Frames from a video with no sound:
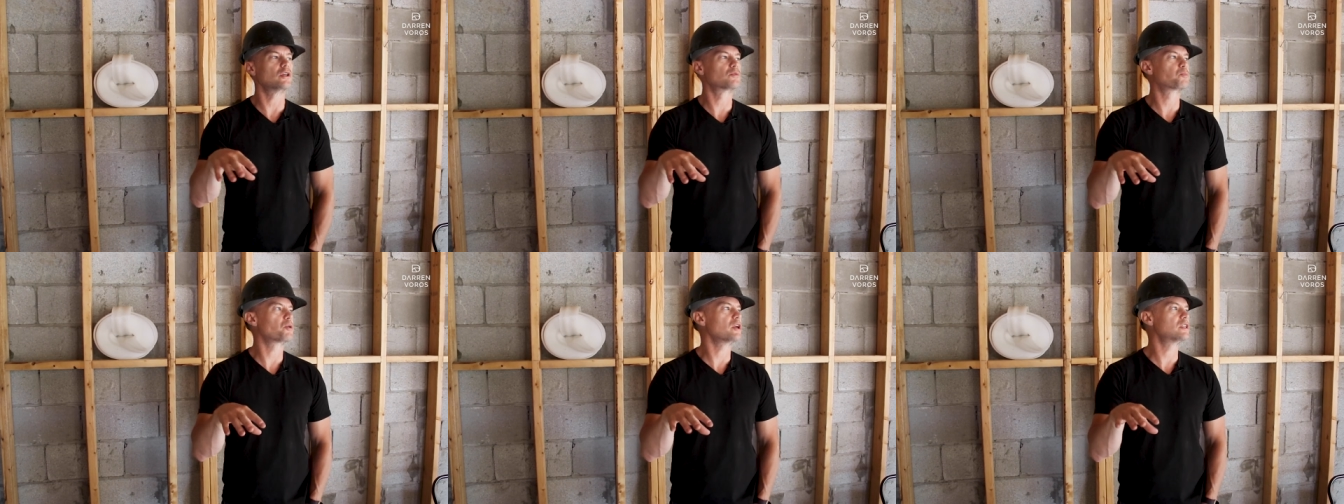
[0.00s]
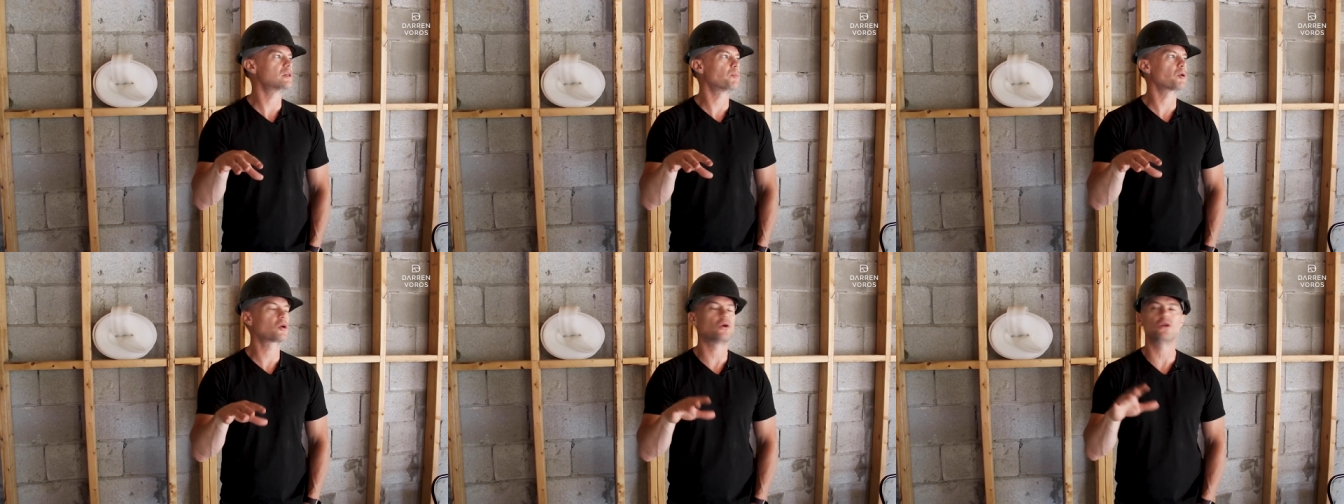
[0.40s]
is pretty
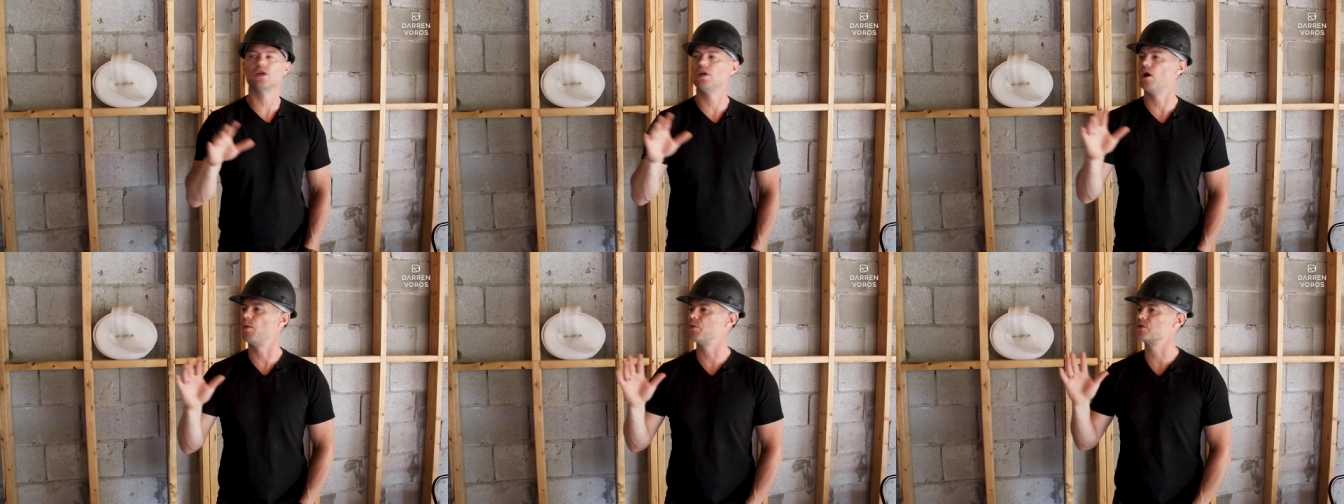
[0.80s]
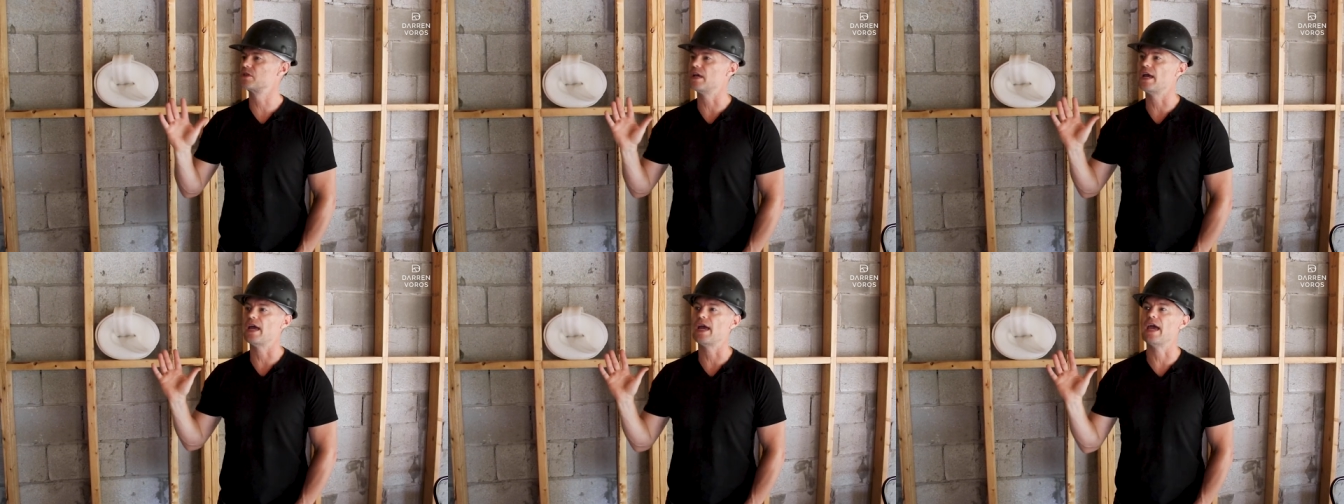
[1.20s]
typical in
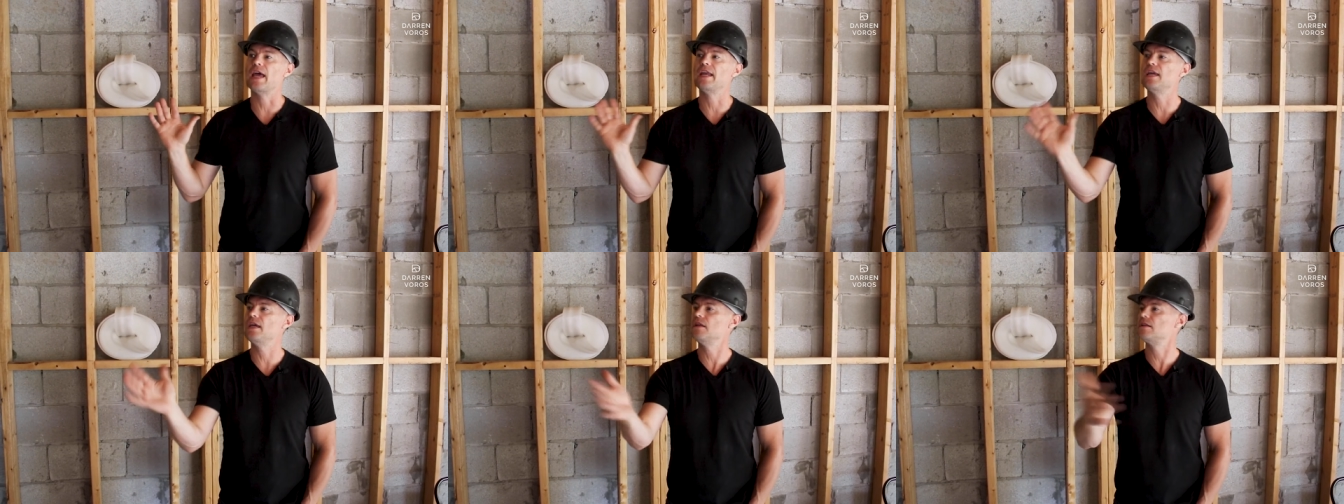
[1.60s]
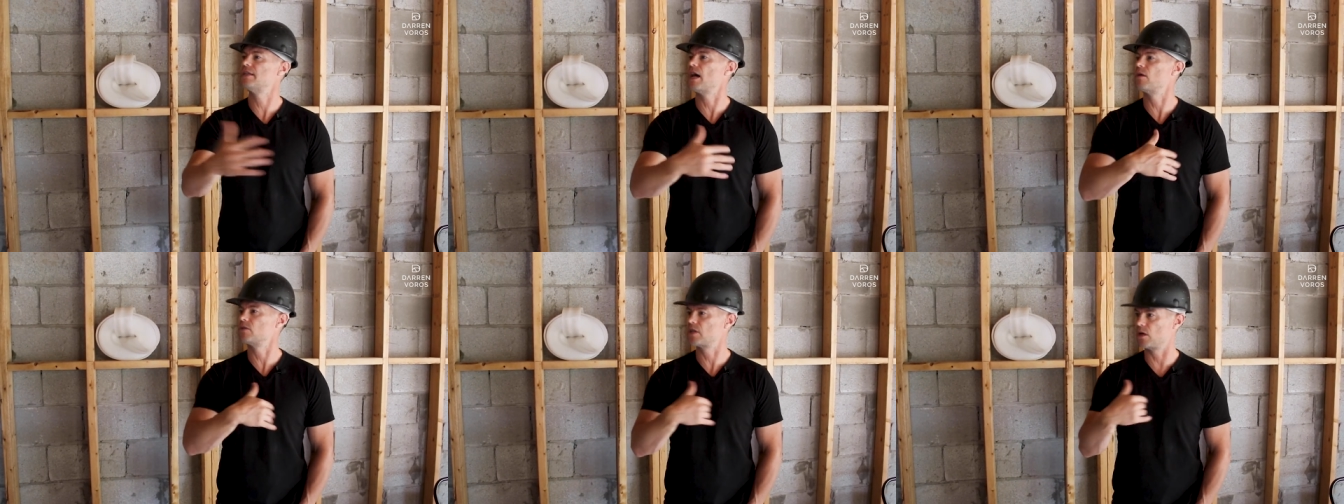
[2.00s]
almost any
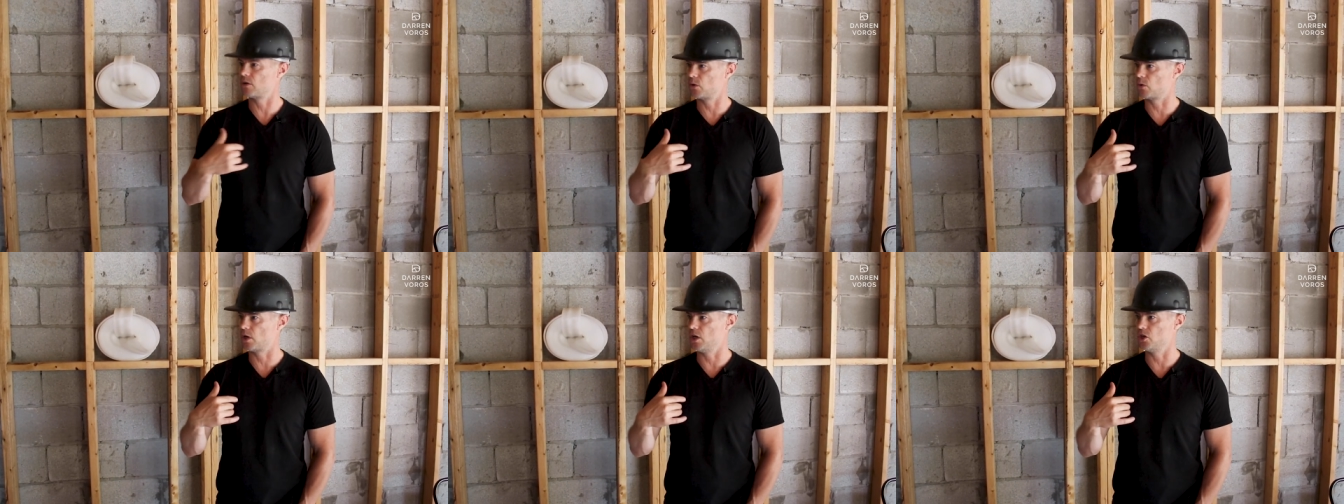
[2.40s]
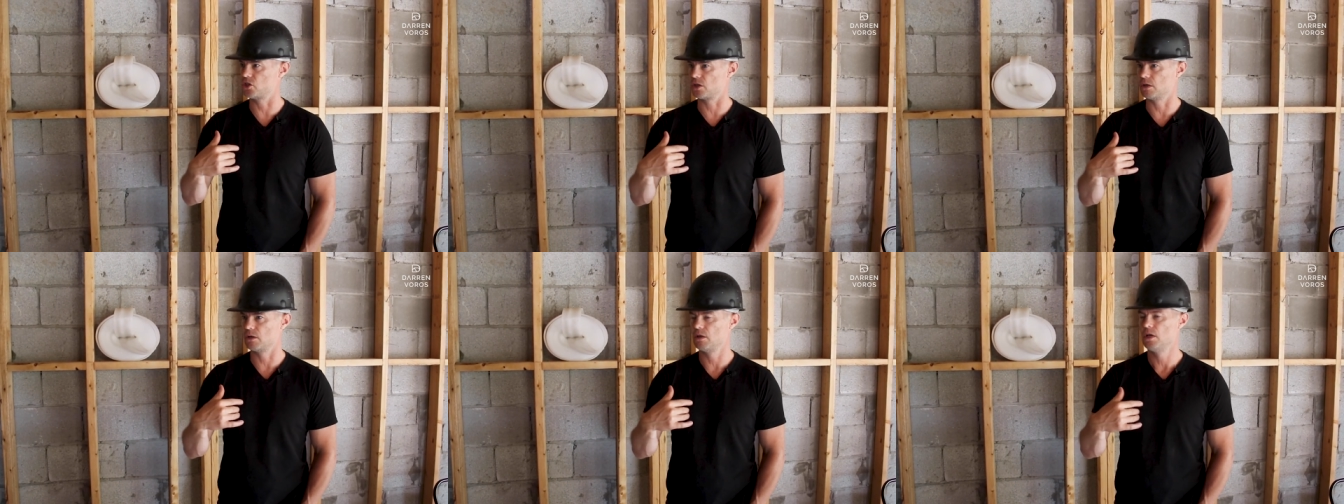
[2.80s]
downtown
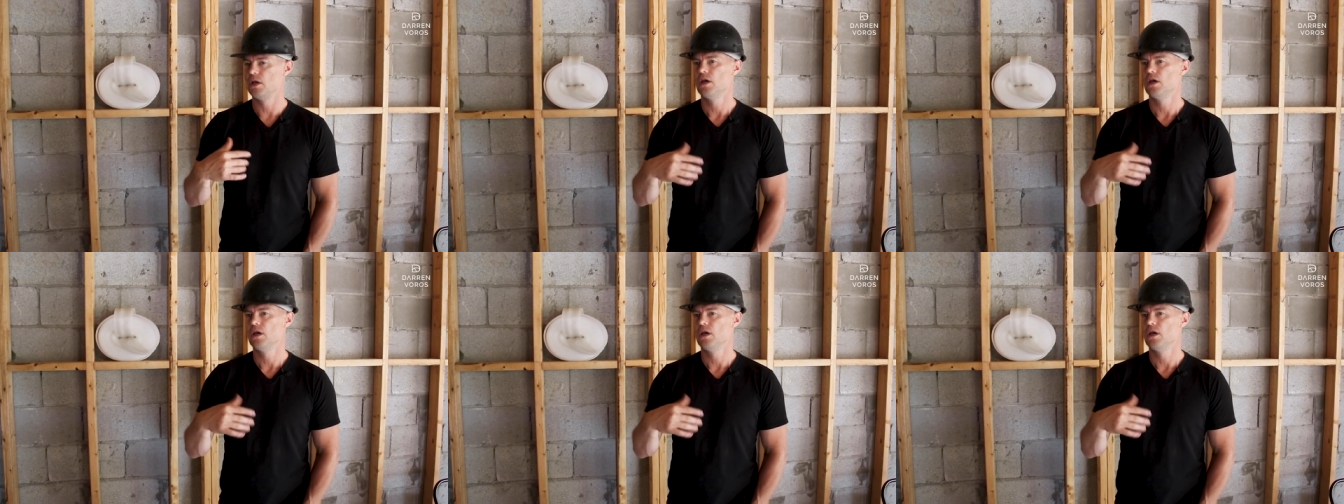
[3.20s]
location.